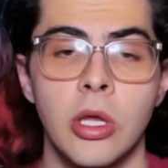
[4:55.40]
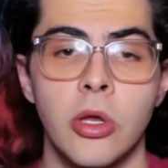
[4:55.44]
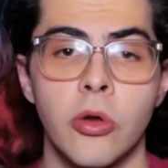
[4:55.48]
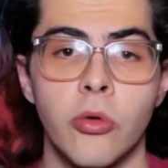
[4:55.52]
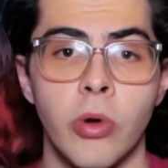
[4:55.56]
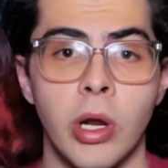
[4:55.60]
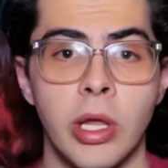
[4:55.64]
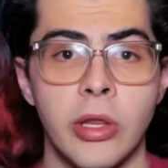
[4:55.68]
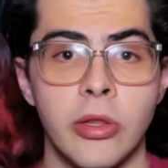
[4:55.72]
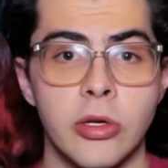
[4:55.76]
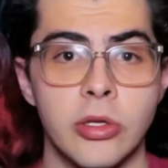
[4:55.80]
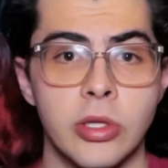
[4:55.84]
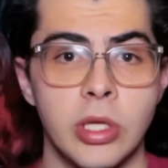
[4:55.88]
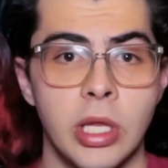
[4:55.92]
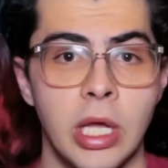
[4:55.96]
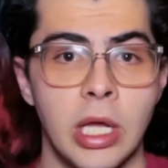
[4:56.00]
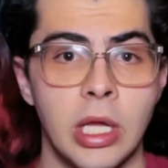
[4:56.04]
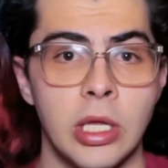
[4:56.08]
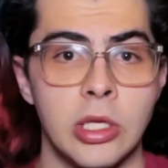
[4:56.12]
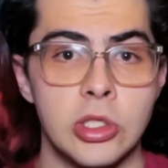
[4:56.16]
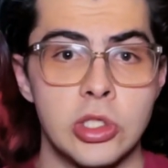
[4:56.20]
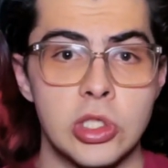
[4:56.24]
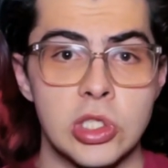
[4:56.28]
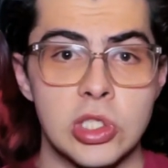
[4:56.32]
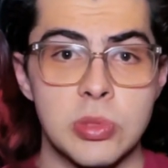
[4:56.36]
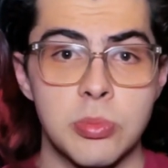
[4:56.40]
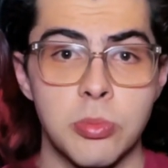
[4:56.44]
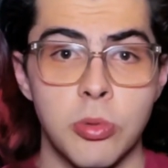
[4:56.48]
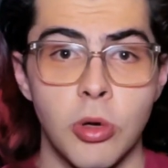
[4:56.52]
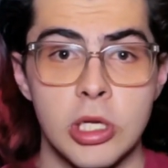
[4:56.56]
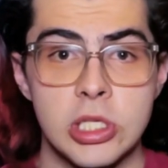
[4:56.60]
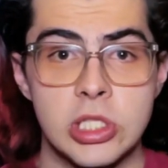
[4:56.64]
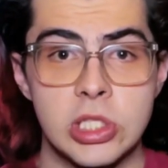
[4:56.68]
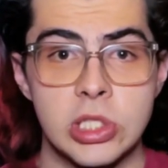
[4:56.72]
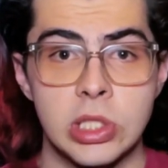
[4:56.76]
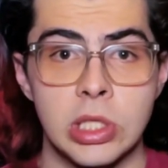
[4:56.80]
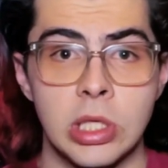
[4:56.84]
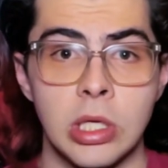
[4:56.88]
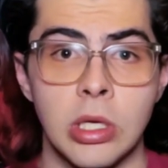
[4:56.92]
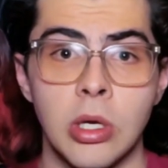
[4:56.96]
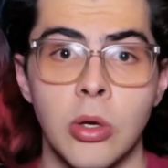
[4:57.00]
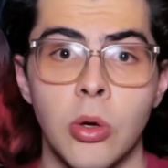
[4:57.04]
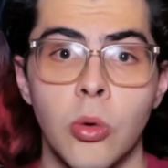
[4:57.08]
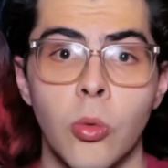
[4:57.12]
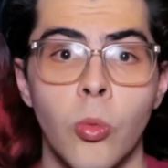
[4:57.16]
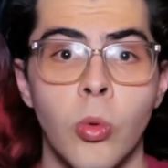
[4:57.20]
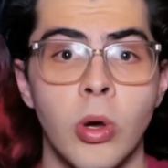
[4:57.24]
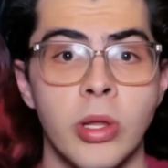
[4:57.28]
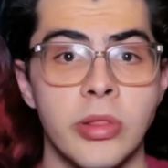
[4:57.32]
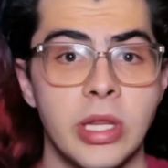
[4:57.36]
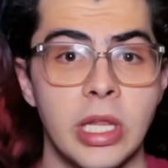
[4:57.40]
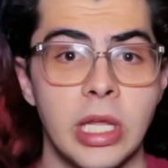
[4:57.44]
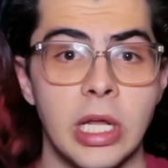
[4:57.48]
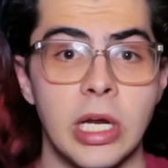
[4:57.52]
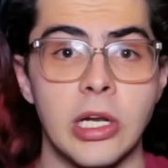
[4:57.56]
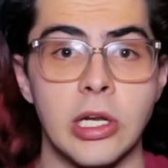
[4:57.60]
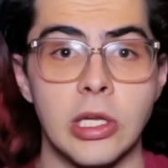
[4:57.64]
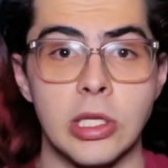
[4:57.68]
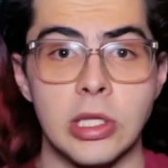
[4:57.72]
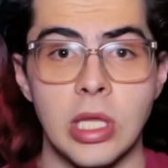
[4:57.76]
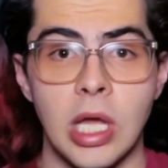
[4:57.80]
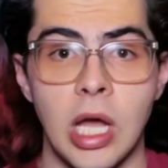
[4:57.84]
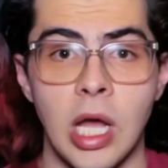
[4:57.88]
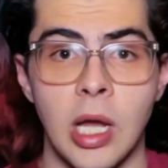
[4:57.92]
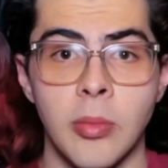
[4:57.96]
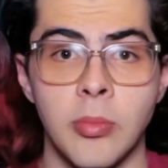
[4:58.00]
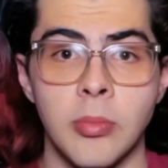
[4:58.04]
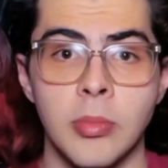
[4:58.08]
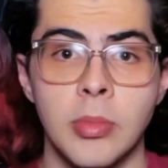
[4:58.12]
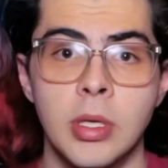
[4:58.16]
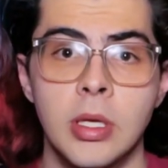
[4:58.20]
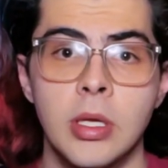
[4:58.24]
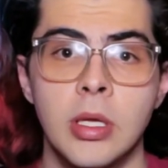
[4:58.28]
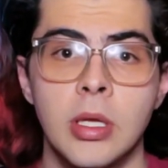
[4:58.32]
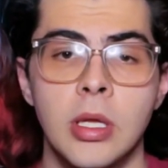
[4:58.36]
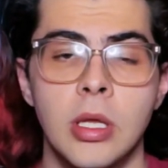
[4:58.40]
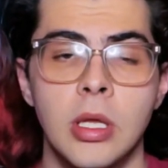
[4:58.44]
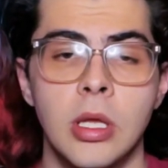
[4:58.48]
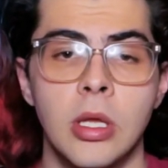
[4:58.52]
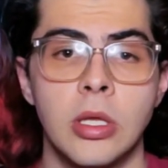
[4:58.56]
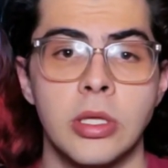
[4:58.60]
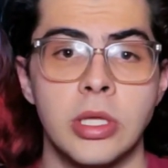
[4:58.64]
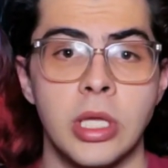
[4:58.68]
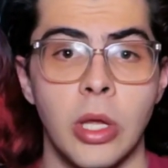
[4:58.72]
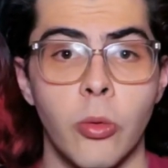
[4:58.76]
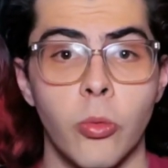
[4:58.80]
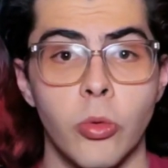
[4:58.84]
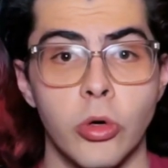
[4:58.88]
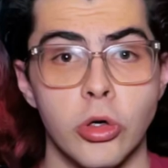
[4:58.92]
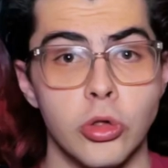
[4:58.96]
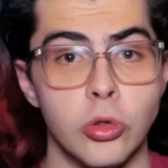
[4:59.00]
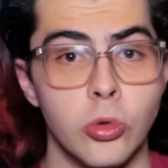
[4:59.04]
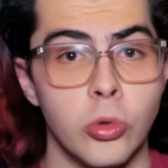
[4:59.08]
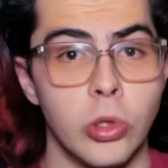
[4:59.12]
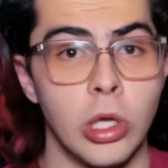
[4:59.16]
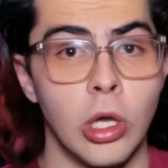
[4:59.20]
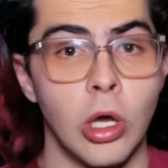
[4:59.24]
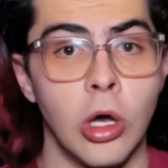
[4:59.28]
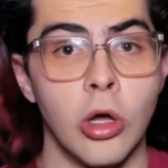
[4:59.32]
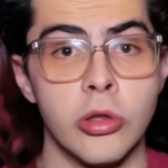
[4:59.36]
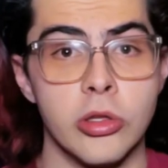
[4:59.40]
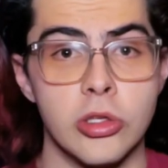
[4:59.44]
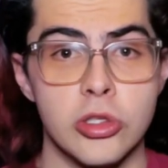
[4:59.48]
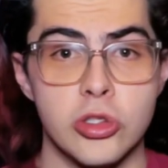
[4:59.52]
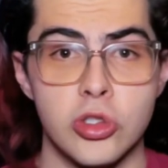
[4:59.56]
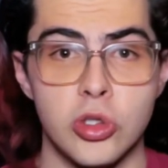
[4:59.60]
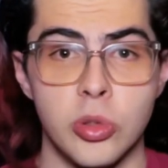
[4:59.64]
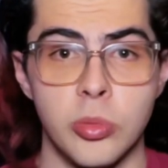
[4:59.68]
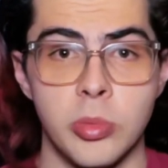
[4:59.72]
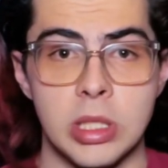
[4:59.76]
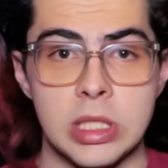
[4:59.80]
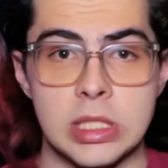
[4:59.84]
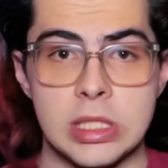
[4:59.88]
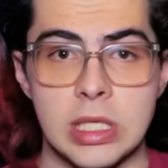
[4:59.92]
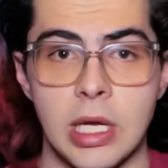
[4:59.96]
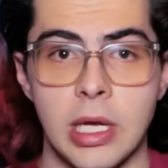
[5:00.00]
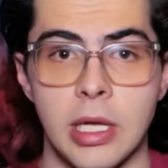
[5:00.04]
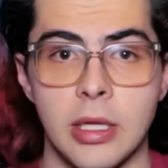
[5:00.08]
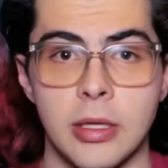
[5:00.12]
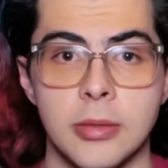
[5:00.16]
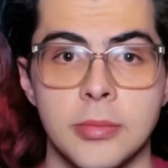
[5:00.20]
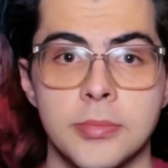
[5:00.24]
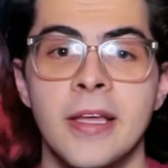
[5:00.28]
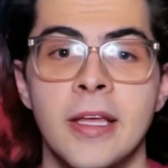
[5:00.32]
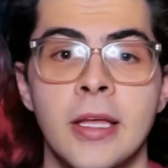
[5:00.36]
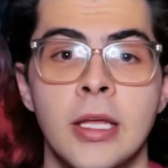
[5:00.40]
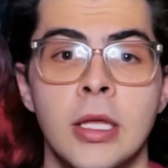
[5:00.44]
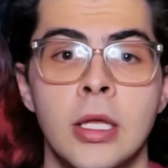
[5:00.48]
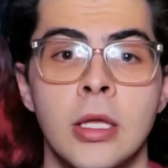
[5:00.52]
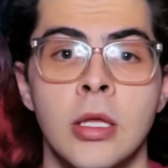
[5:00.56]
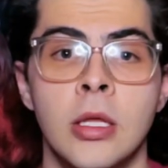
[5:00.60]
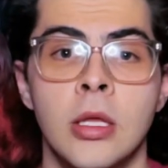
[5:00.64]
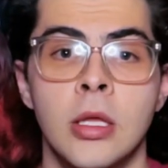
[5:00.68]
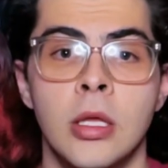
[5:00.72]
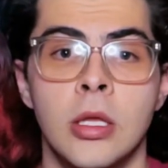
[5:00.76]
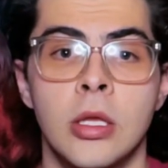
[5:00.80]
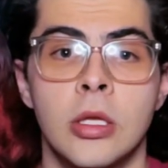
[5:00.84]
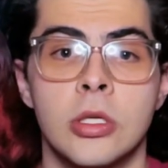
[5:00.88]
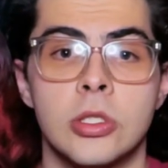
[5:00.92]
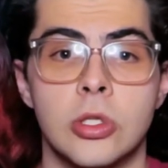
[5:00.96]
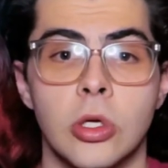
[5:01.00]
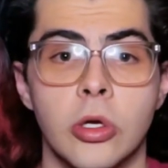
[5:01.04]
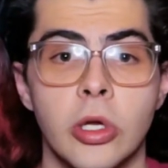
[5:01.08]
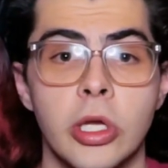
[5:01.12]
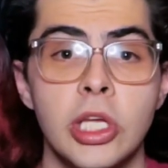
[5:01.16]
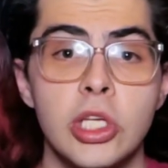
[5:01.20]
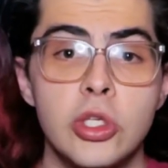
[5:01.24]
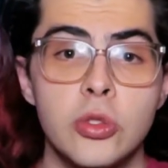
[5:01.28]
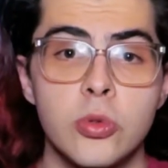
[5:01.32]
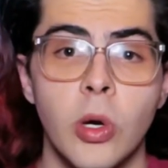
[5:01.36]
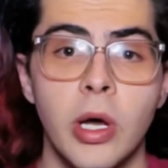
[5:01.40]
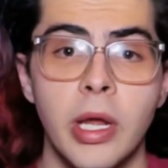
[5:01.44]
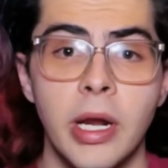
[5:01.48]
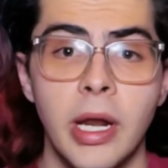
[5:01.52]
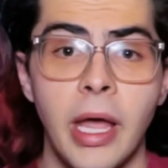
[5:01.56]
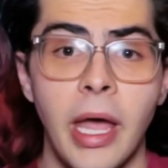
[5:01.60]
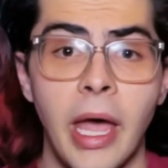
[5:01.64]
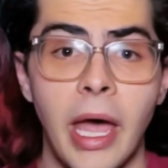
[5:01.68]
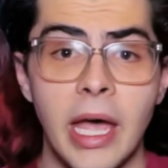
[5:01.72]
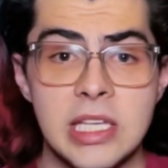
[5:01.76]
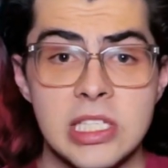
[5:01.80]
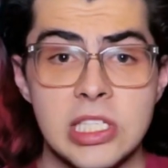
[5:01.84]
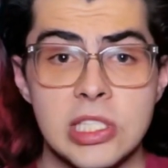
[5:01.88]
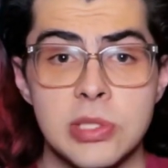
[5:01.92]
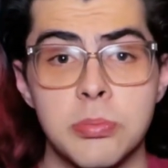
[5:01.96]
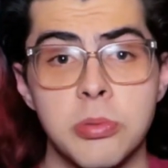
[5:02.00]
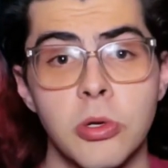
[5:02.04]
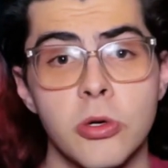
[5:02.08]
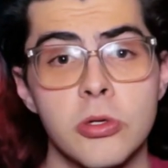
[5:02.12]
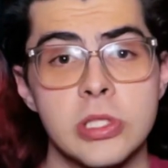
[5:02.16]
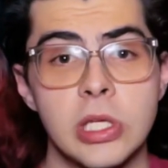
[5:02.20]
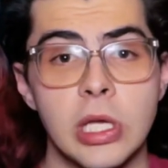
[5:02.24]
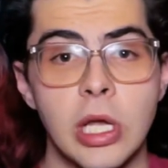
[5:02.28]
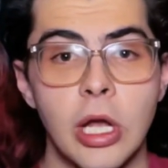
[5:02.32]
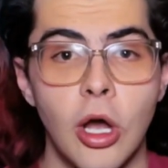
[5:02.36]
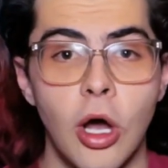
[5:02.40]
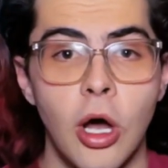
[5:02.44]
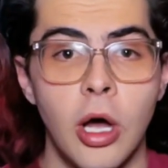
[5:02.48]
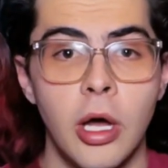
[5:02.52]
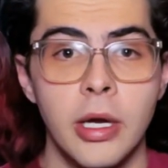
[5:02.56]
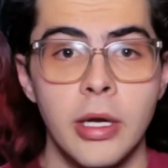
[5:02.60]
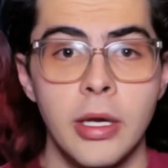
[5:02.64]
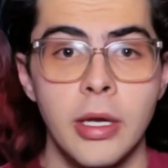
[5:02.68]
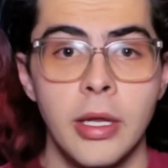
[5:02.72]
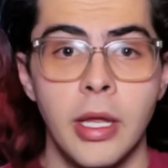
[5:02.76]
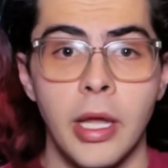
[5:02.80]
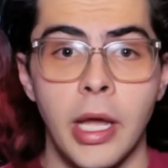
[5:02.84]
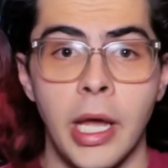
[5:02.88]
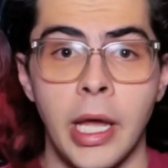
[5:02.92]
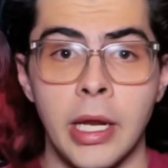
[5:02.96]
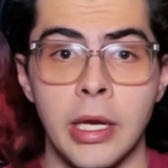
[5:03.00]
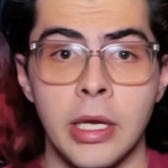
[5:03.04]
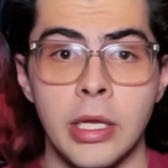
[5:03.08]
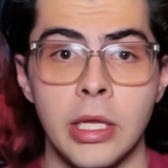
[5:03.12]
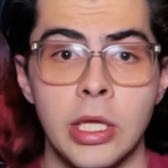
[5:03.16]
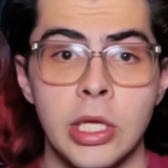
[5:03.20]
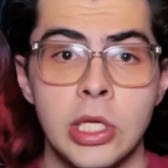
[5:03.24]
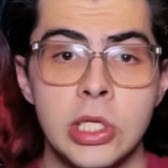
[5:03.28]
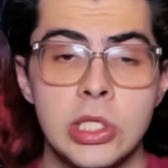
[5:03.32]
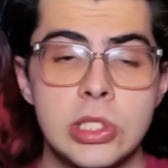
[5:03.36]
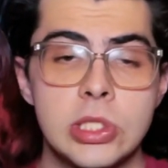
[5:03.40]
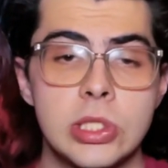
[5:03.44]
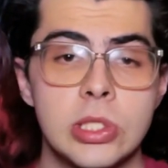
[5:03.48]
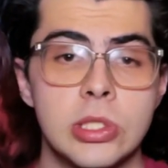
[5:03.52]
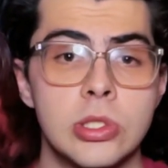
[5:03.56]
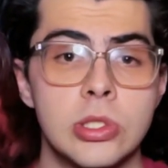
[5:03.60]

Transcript: rather than just processing one data at a time that we're doing on the streaming side. So each one has its pros and cons and each